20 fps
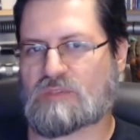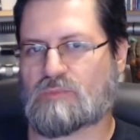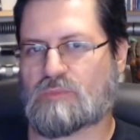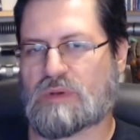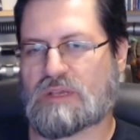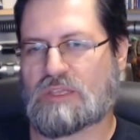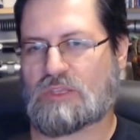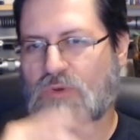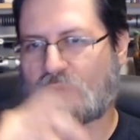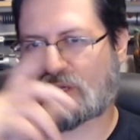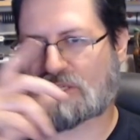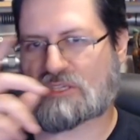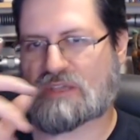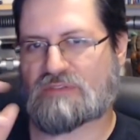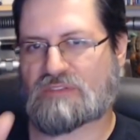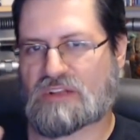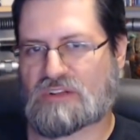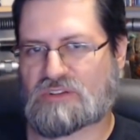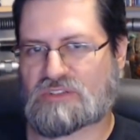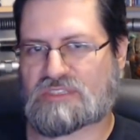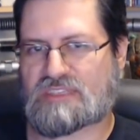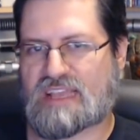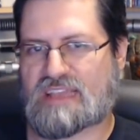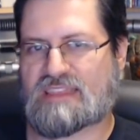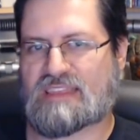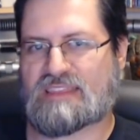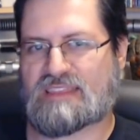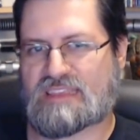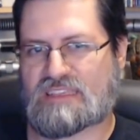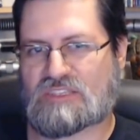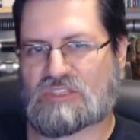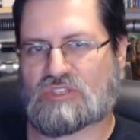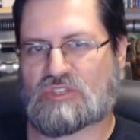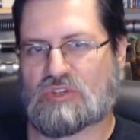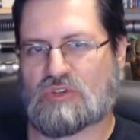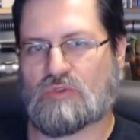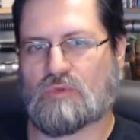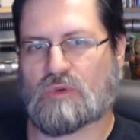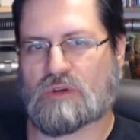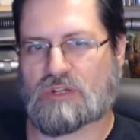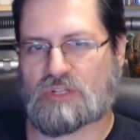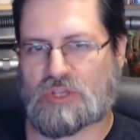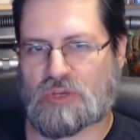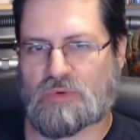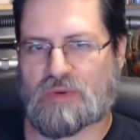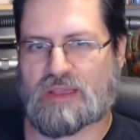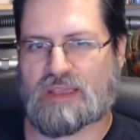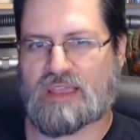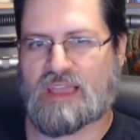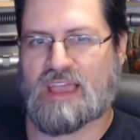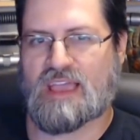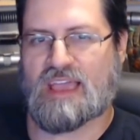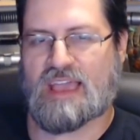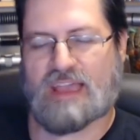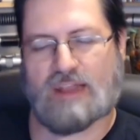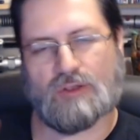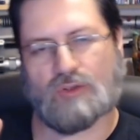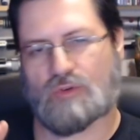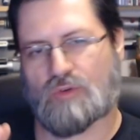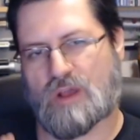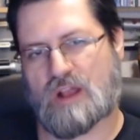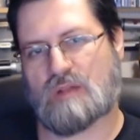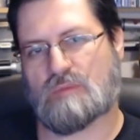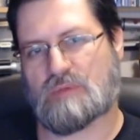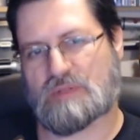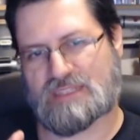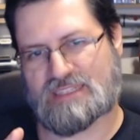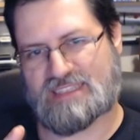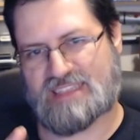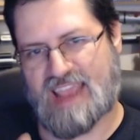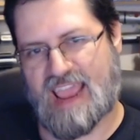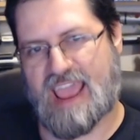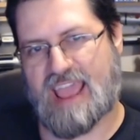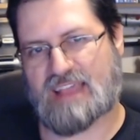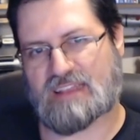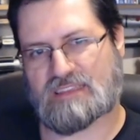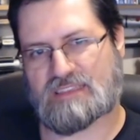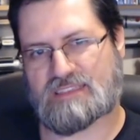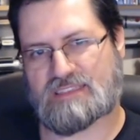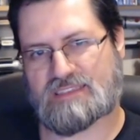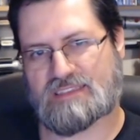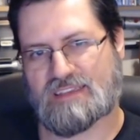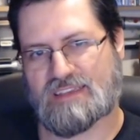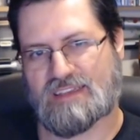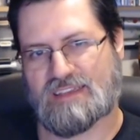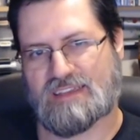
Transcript: but you also have to understand that these two were doing an incredible dance.